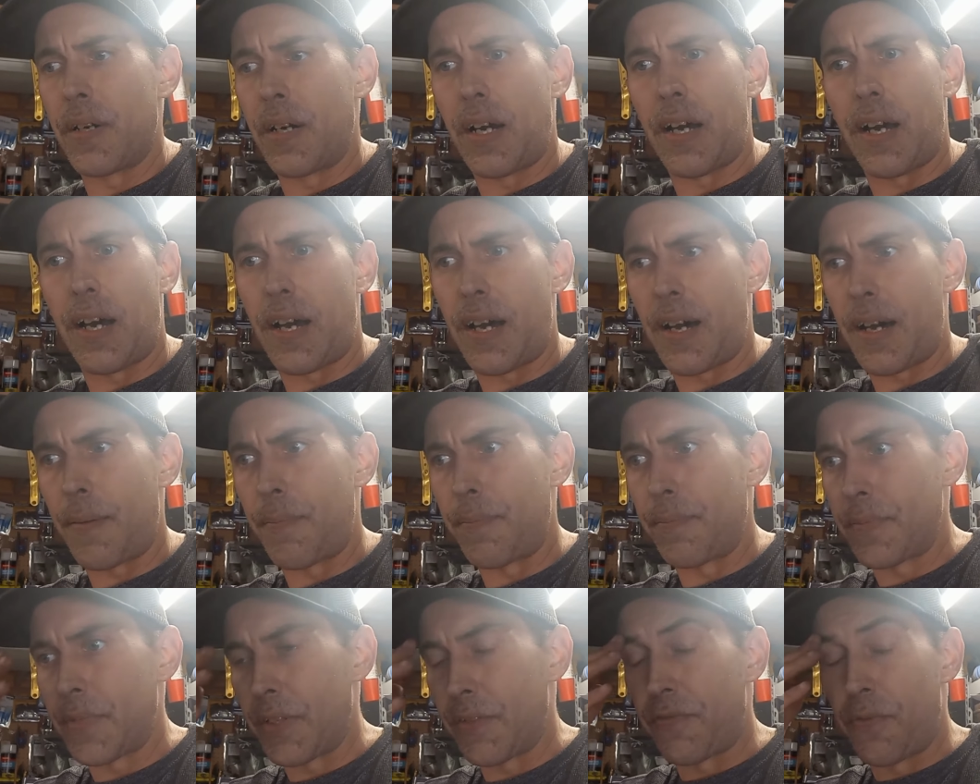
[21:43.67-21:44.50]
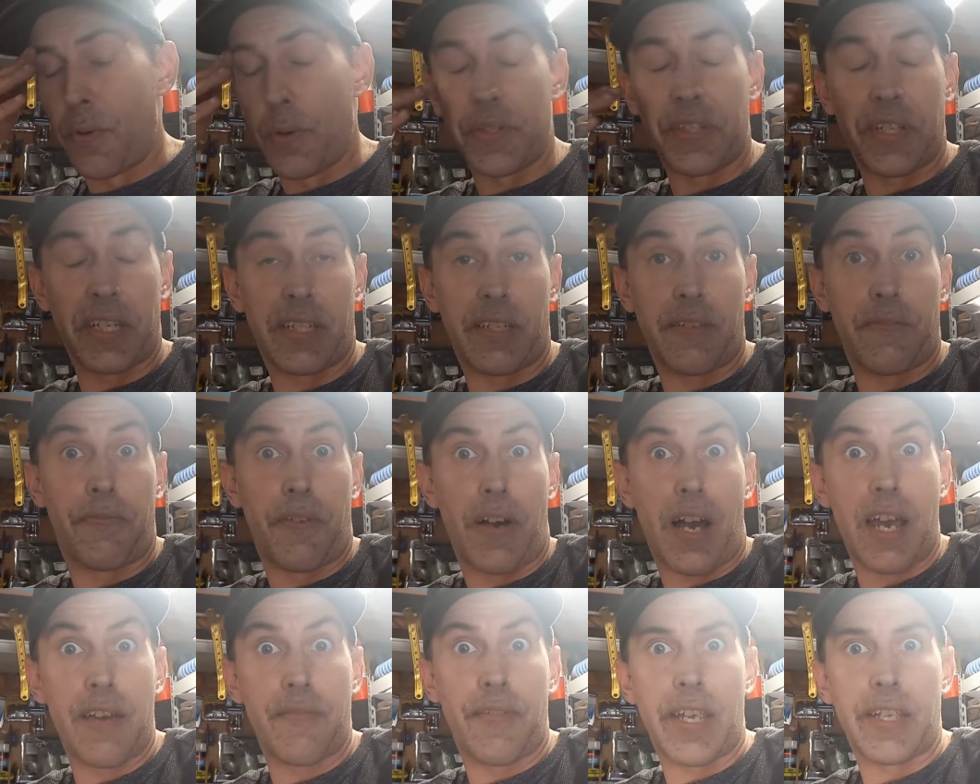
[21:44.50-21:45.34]
Um, the four
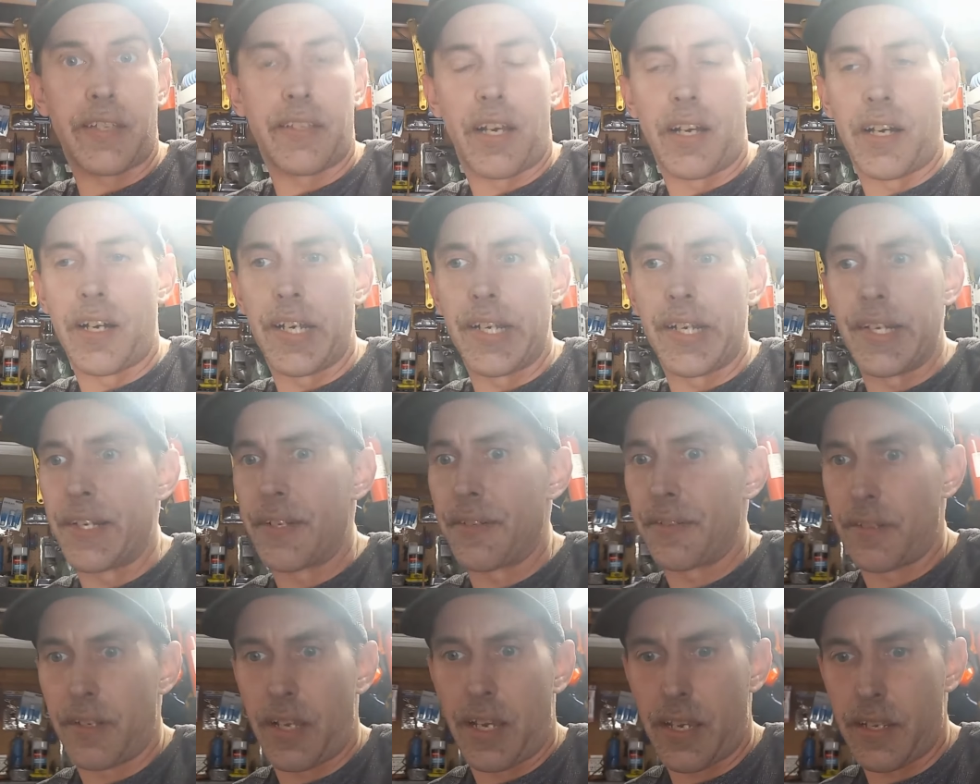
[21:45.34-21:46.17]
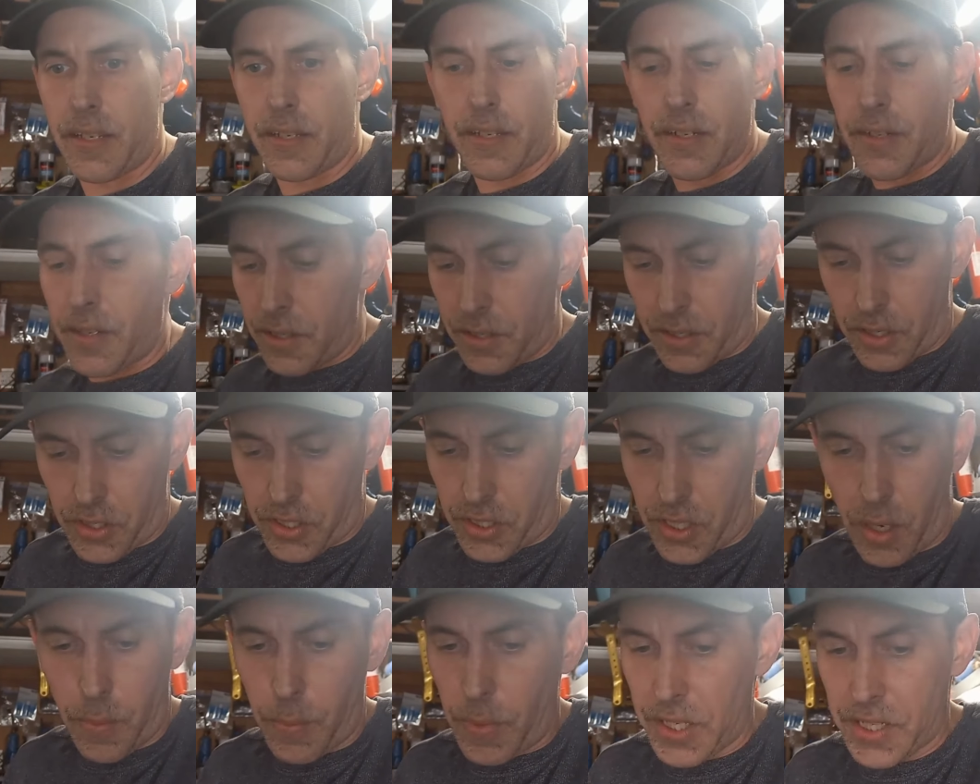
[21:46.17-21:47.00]
sixty-five ain't done. Uh, there's
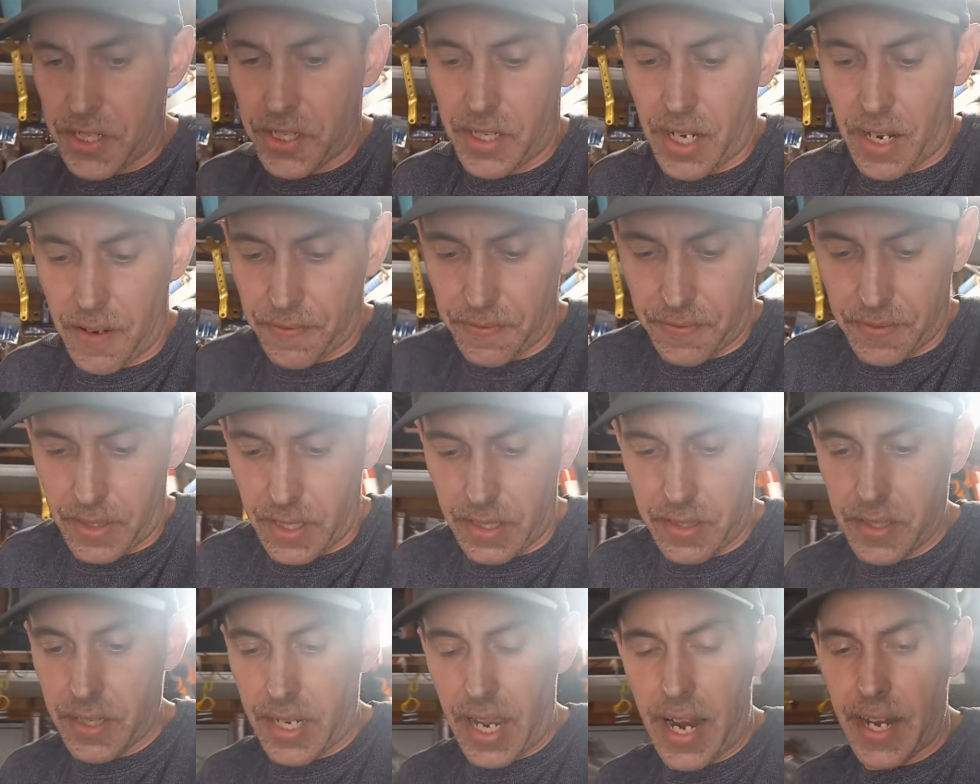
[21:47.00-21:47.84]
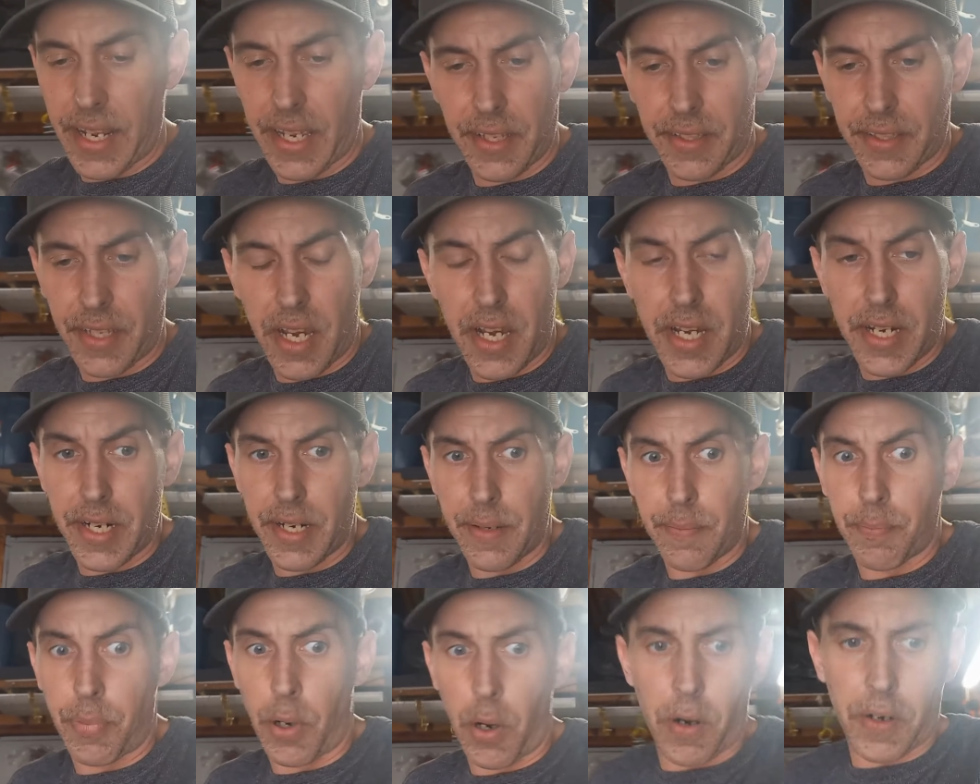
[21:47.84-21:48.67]
just so much stuff that's got to get done
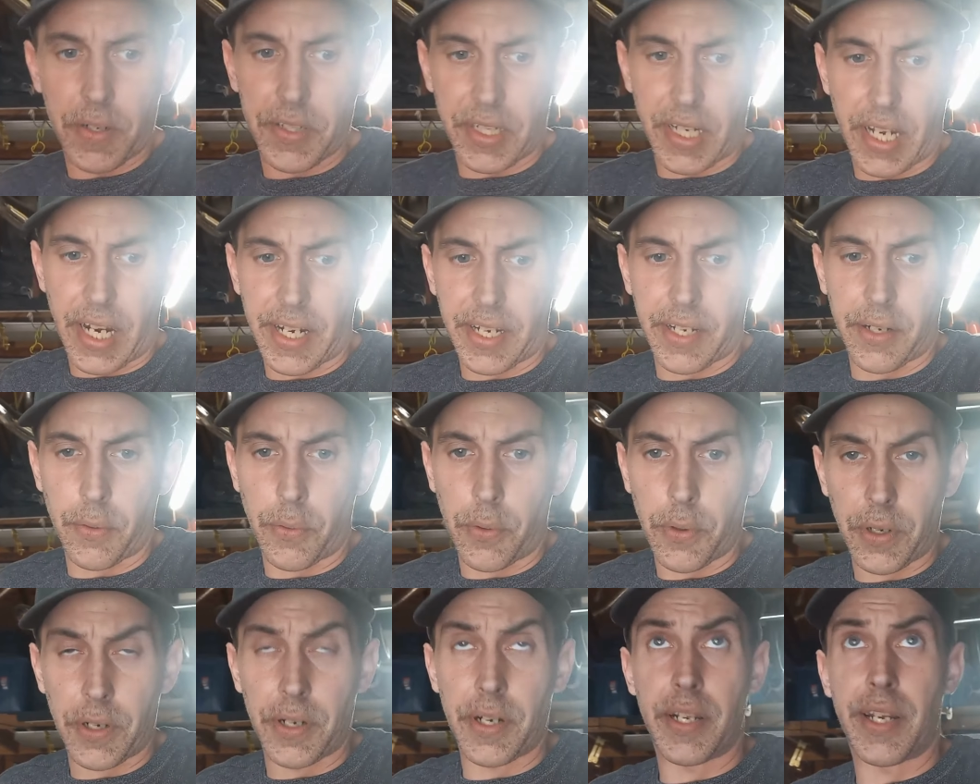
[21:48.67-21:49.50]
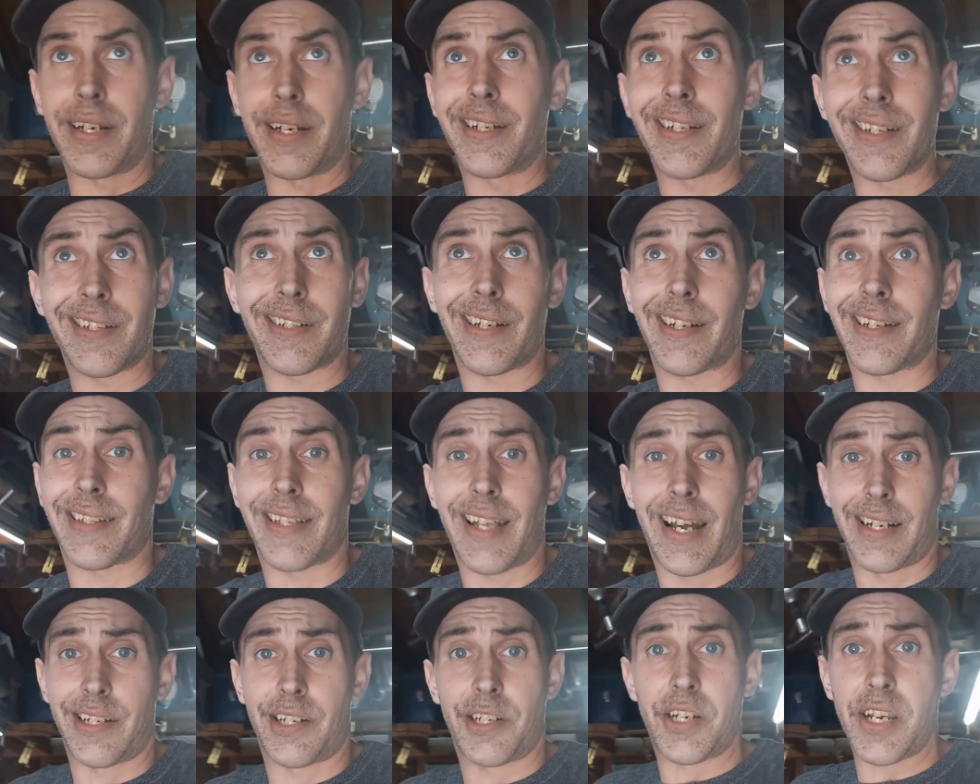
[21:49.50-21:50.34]
and parts that got to get ordered, and this shit is
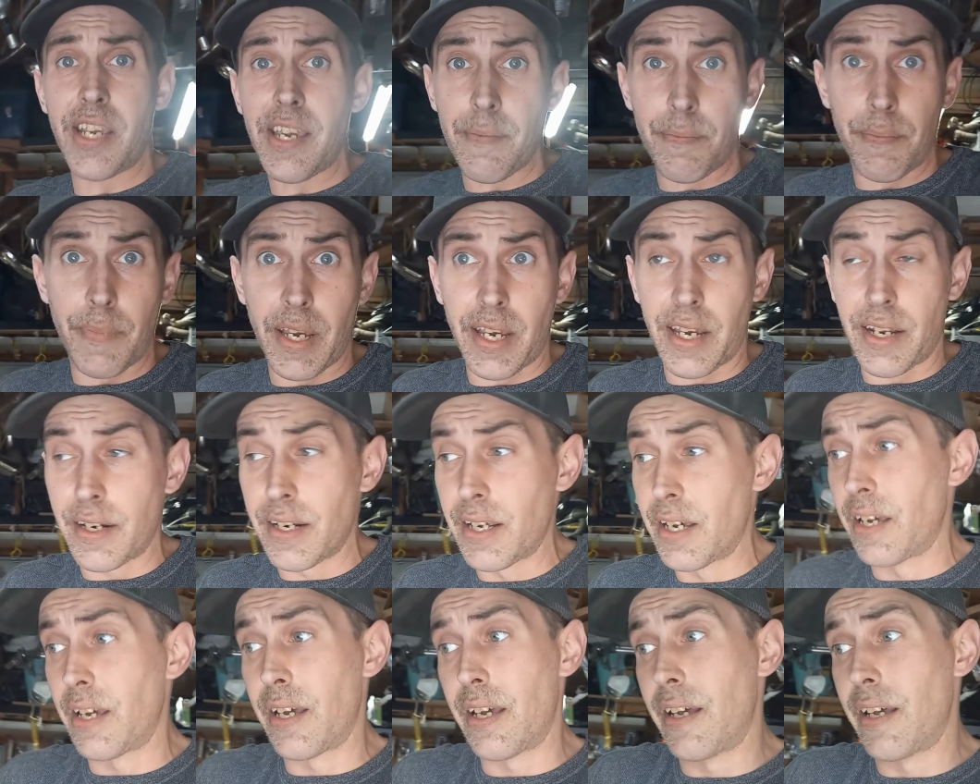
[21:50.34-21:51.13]
not cheap, man.